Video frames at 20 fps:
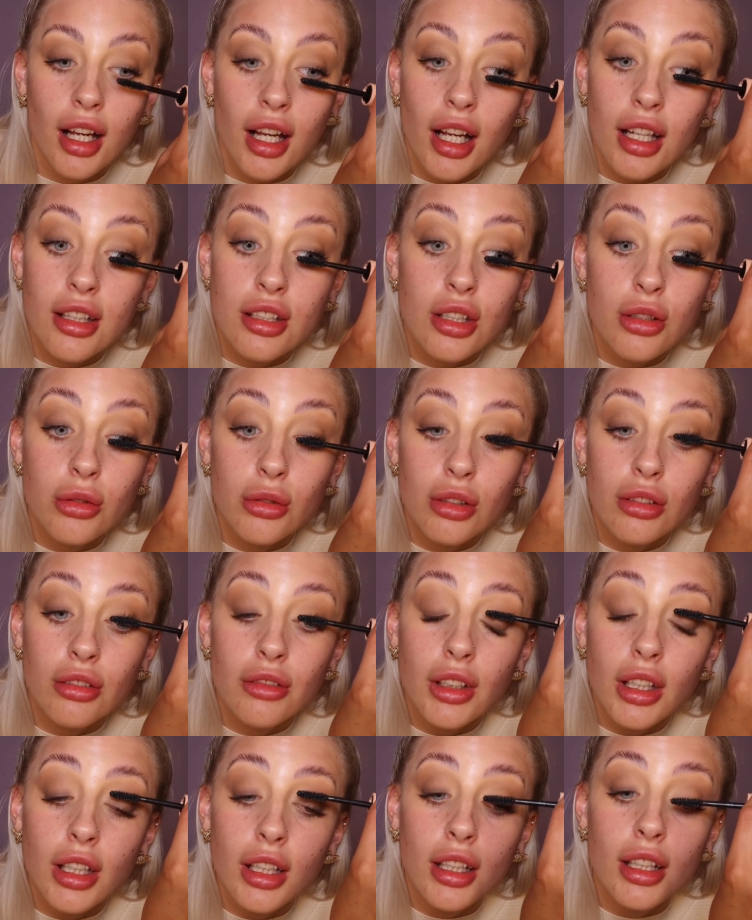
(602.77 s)
I do love
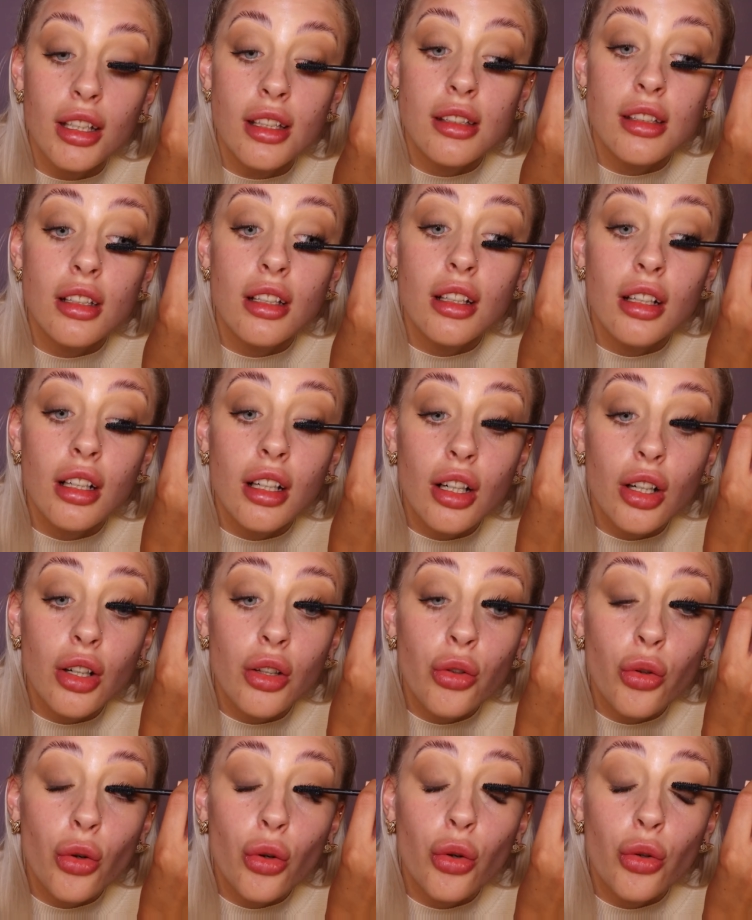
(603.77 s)
it. It is
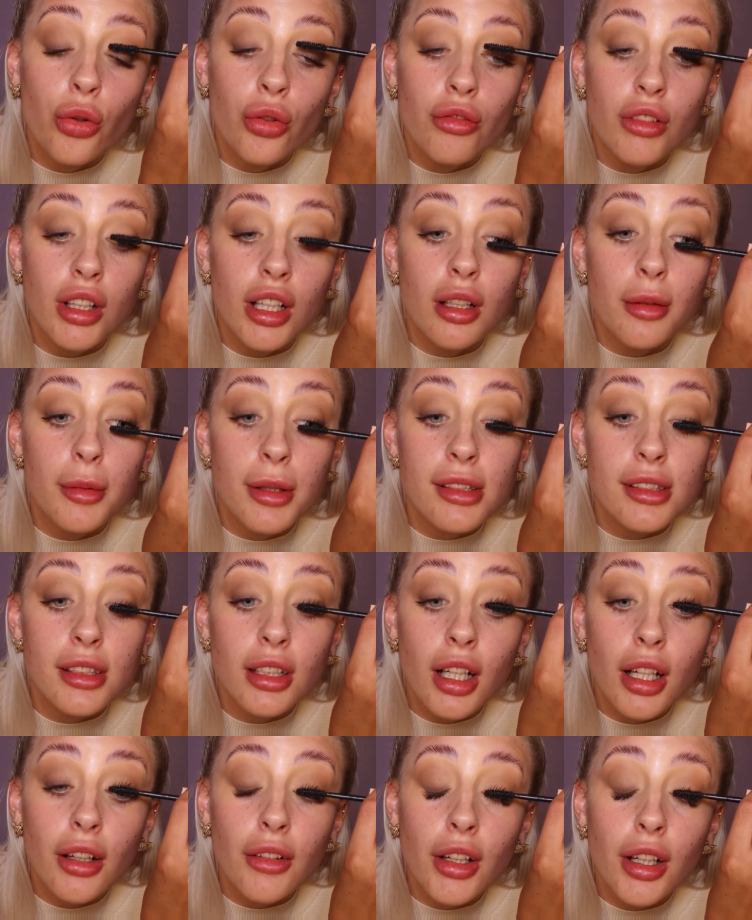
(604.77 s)
an unreal
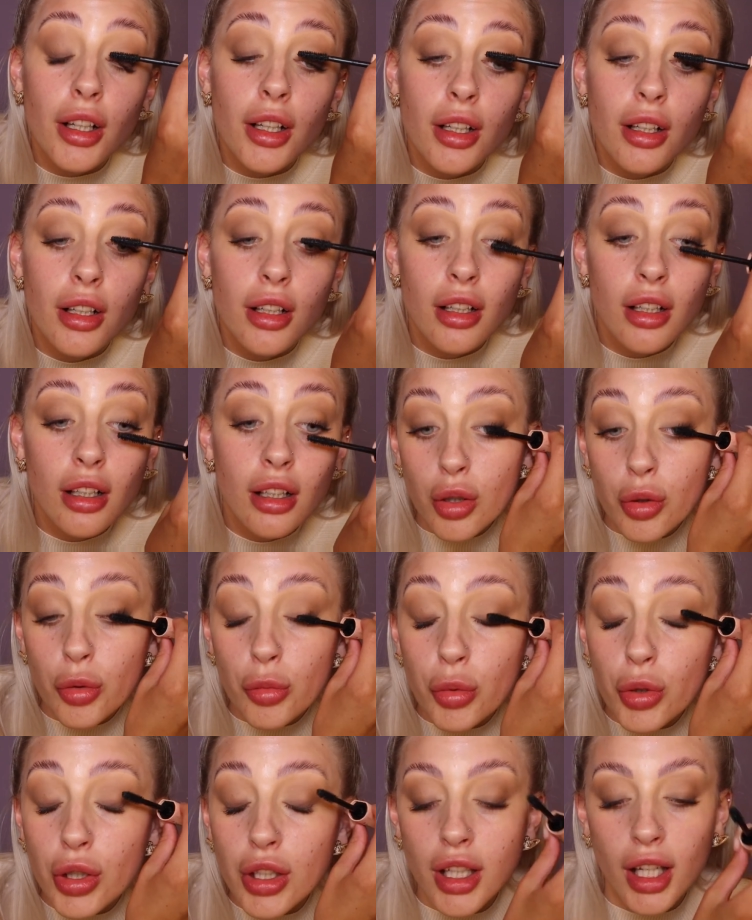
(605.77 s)
mascara.
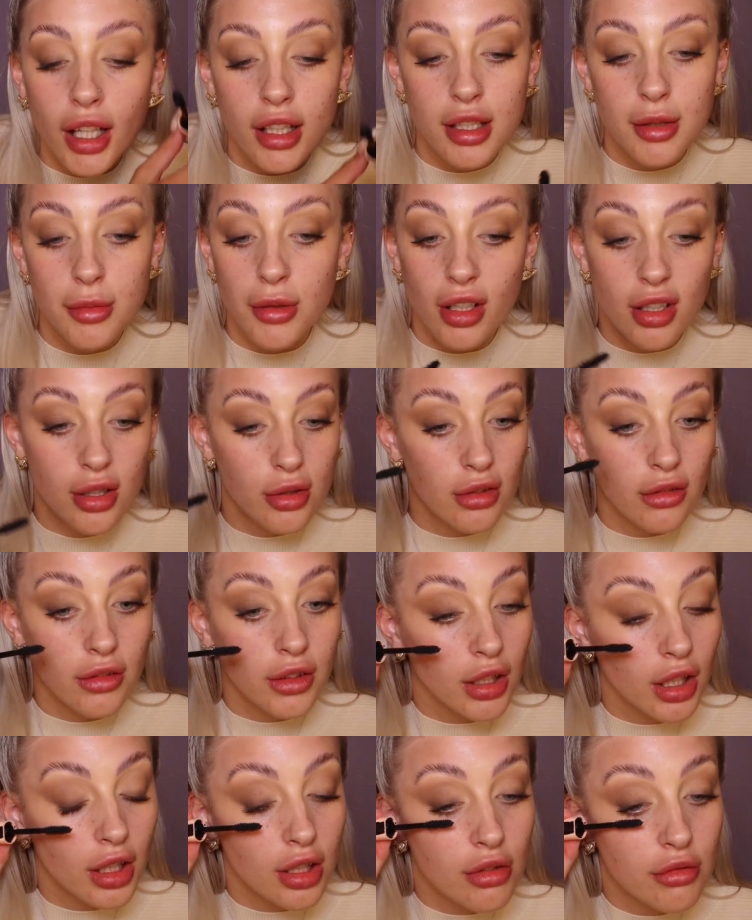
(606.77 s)
But yeah, to be honest with
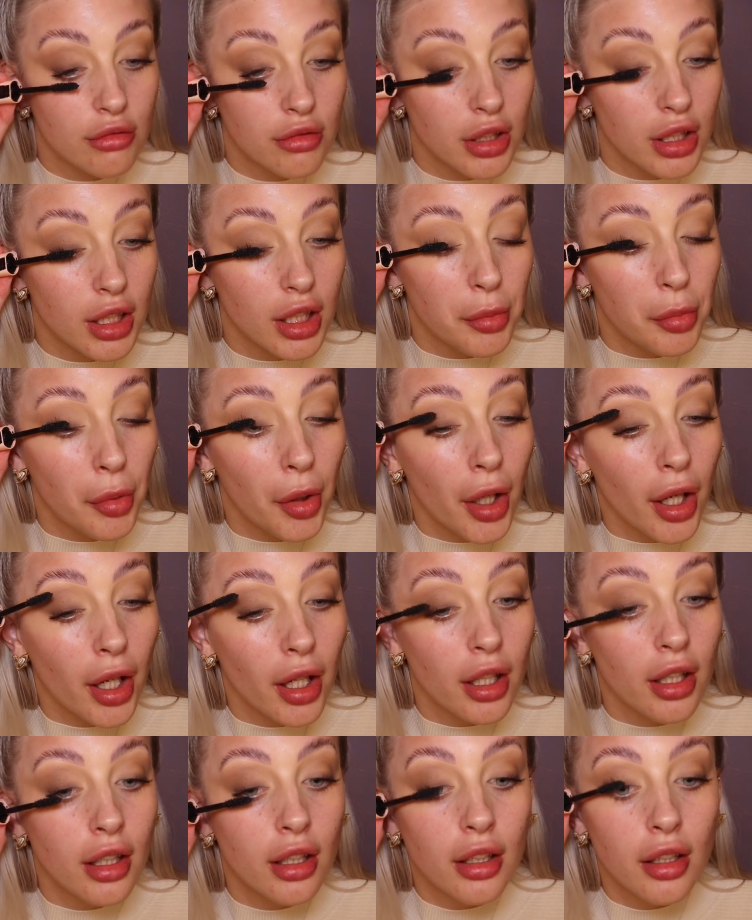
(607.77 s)
you, I don't really
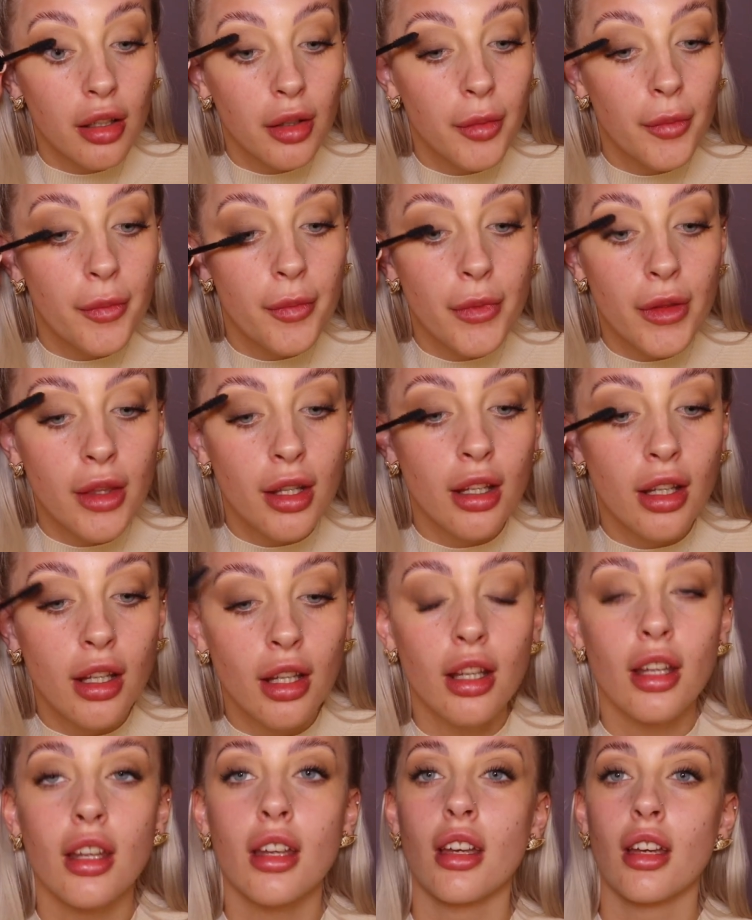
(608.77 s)
buy
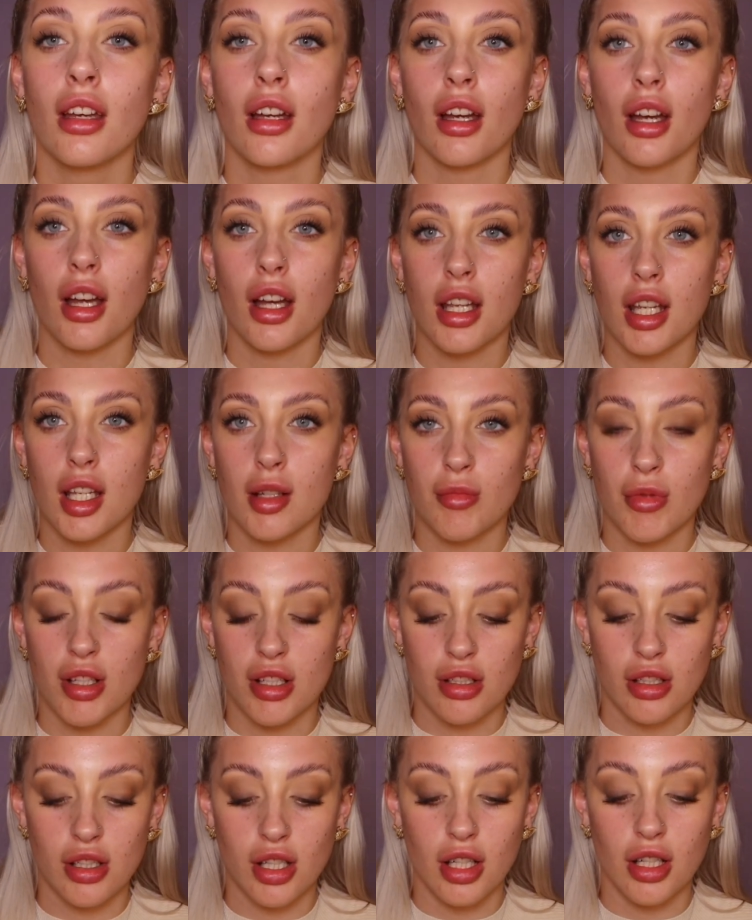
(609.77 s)
high-end
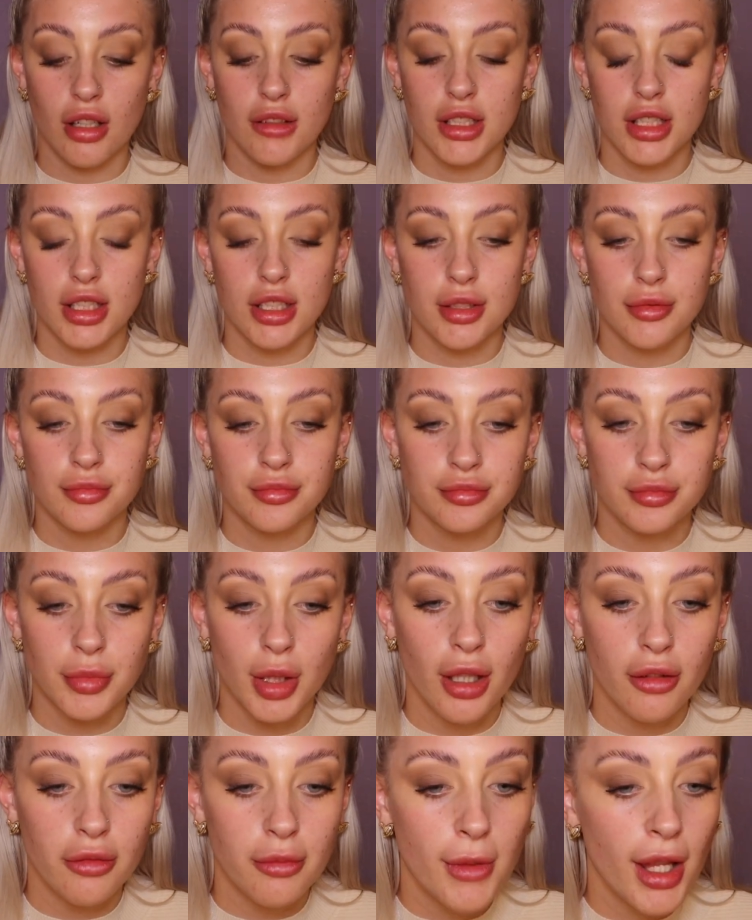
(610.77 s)
mascaras
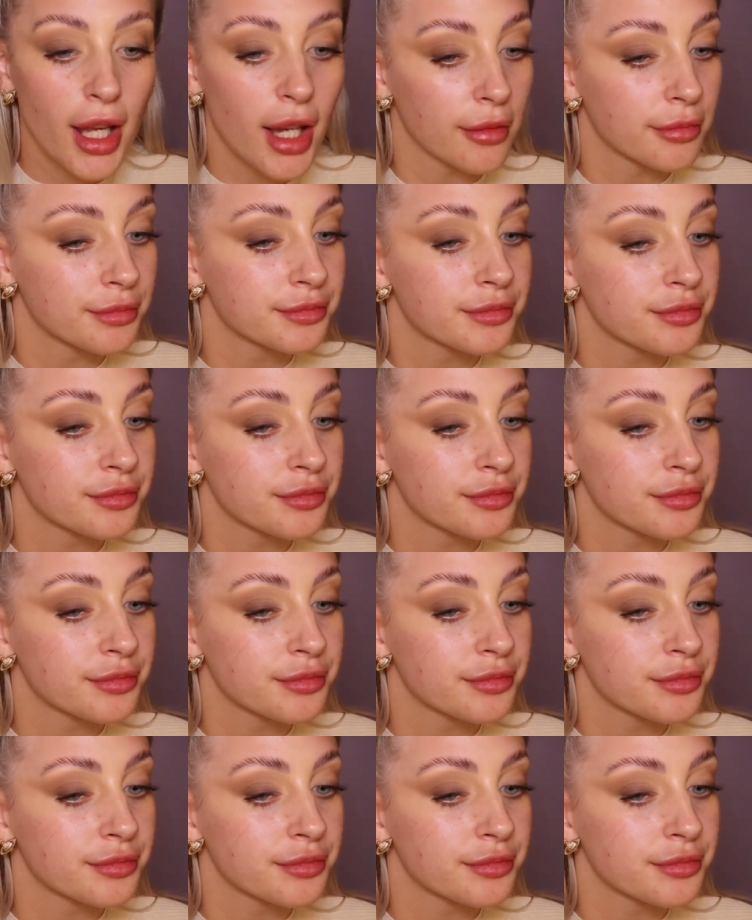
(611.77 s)
apart from that.